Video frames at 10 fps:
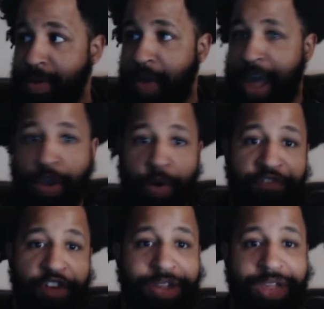And Tony
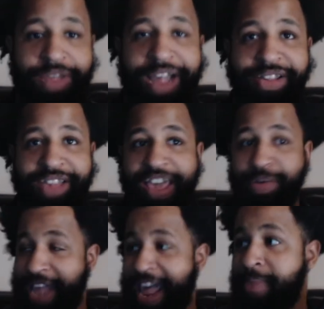Ferguson was actually saying he
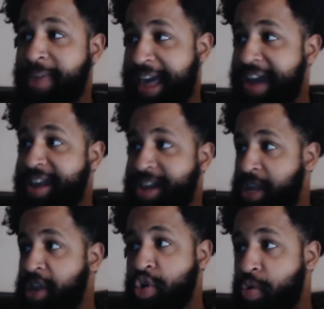was aiming at it because he
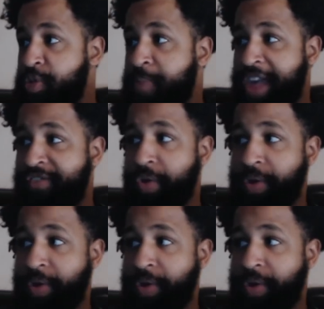knew it was painful.